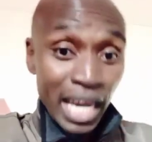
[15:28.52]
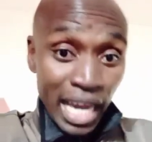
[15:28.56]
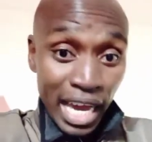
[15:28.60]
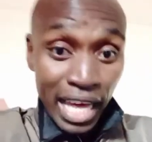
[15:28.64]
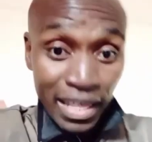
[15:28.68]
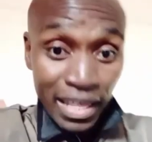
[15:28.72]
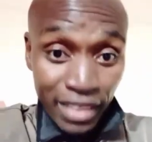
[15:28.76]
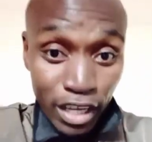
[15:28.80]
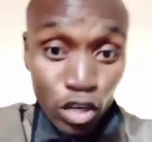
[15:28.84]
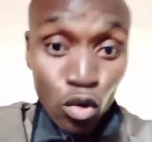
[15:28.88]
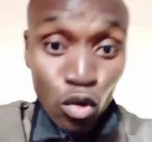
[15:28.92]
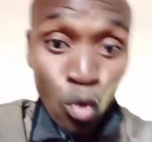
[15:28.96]

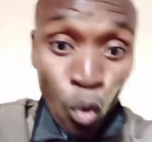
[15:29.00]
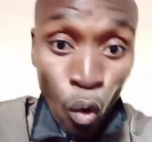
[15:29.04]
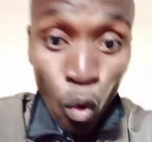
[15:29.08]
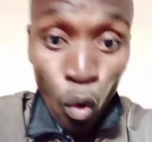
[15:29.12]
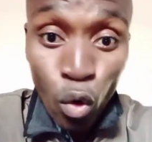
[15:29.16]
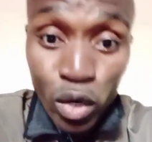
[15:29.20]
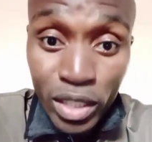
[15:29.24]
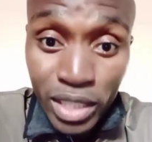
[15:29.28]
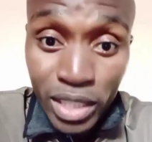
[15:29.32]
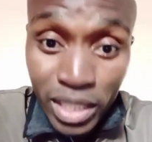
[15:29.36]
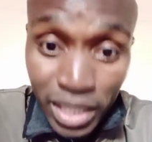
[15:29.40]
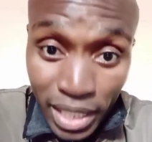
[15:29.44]
And then
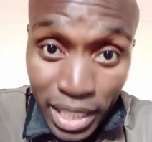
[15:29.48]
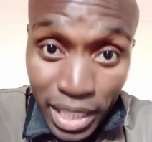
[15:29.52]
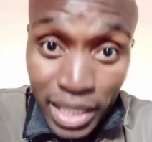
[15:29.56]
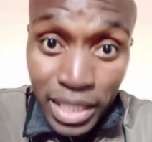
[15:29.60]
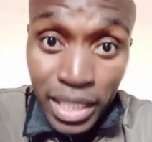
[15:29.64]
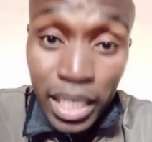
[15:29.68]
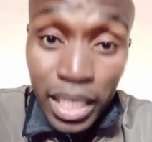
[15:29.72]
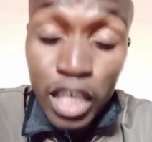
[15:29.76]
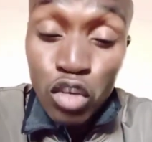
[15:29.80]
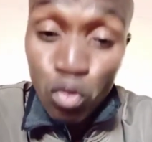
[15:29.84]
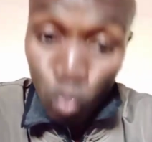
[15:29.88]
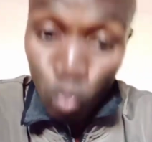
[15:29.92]
God said
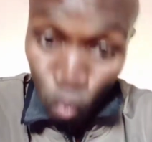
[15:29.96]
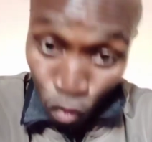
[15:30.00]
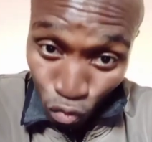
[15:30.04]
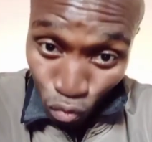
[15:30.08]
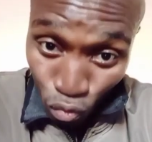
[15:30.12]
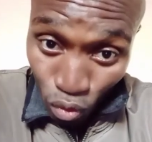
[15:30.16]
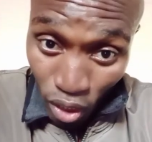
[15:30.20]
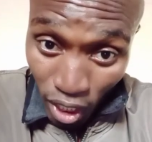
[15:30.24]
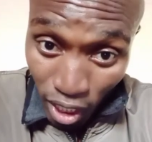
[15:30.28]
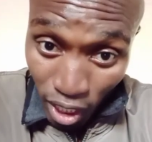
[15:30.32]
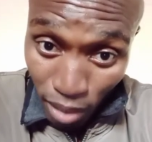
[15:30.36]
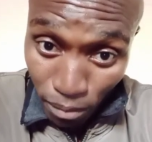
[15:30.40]
he is going
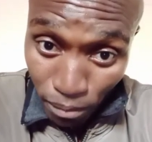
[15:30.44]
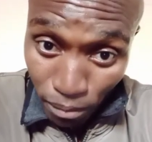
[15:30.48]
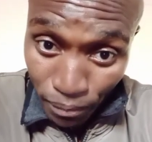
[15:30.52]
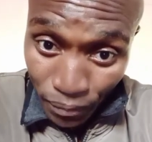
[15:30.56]
to come.